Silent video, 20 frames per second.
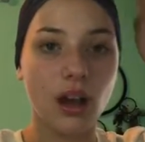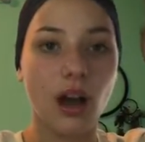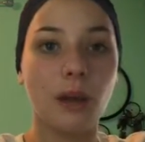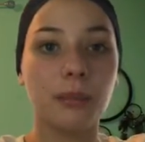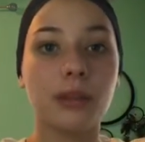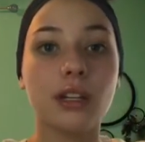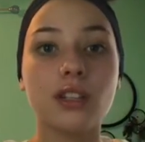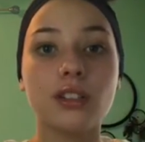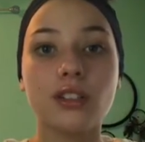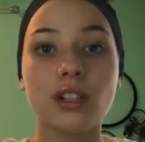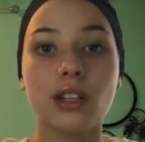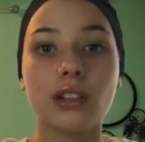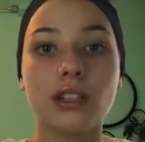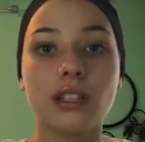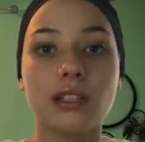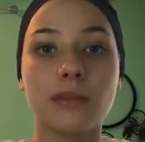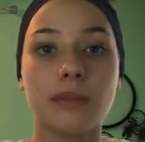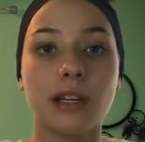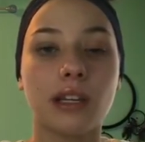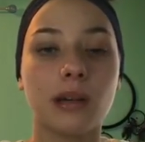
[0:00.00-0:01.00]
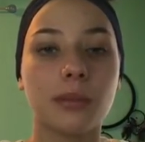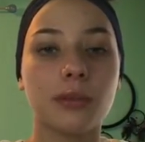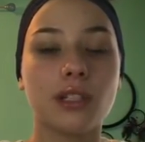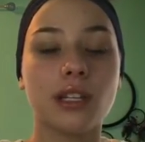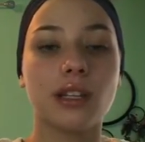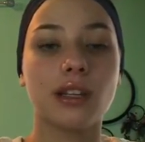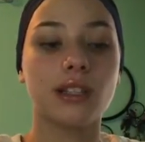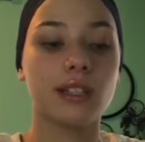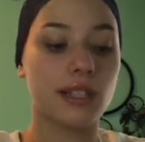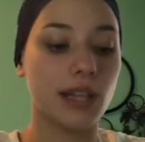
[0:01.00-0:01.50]
I'm going to start this makeup
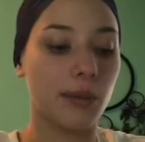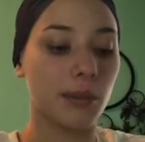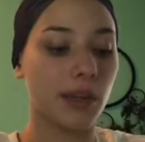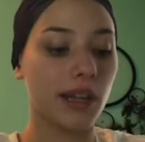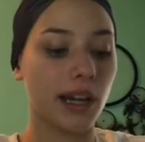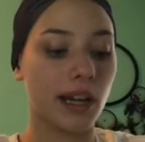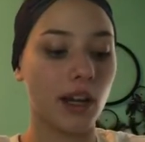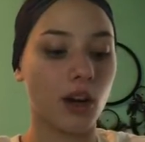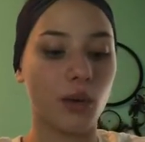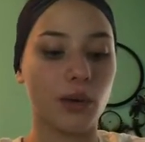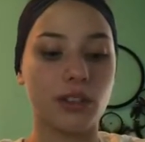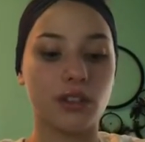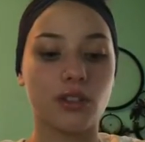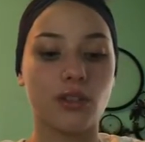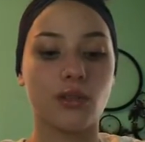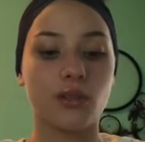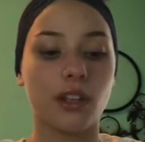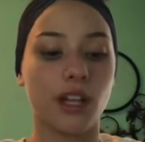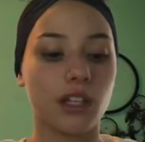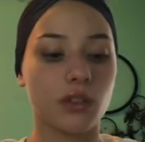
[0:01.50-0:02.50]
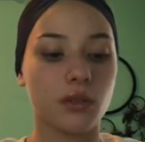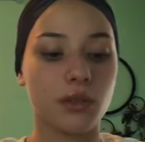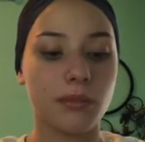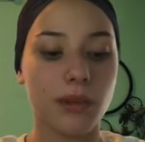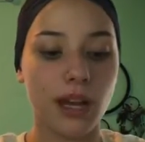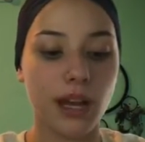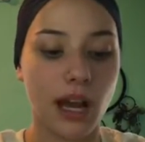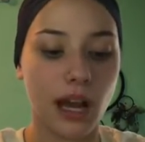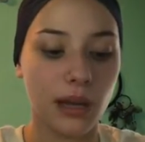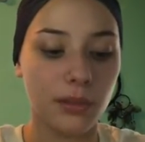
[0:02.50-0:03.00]
routine the same way that I always do, and that's with
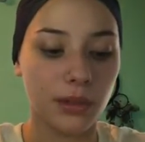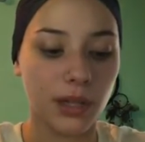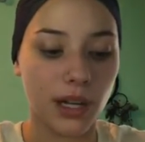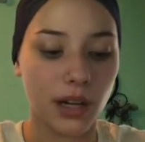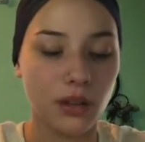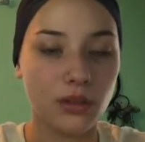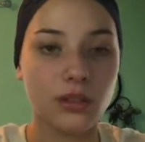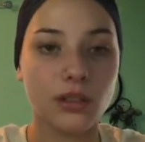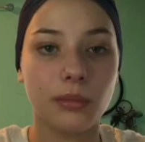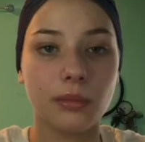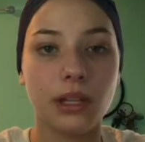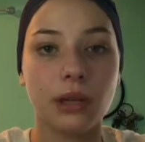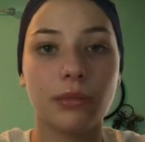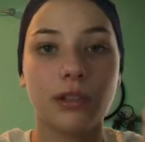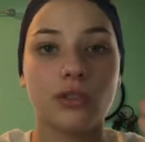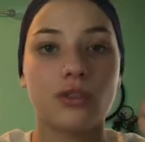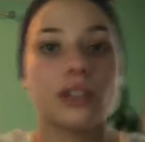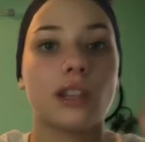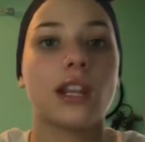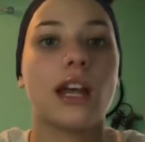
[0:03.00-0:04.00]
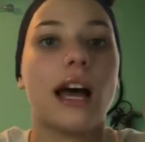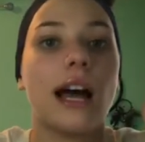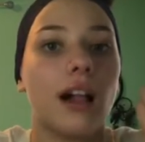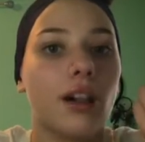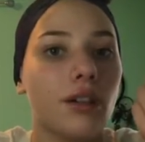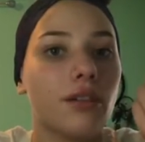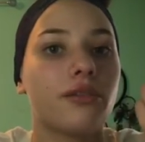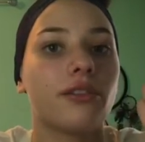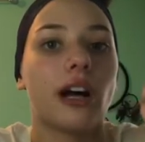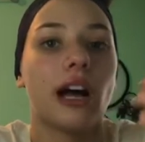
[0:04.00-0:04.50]
my eyebrows. I'm going to be using the
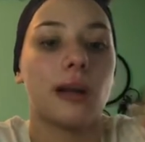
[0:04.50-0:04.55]
e.l.f.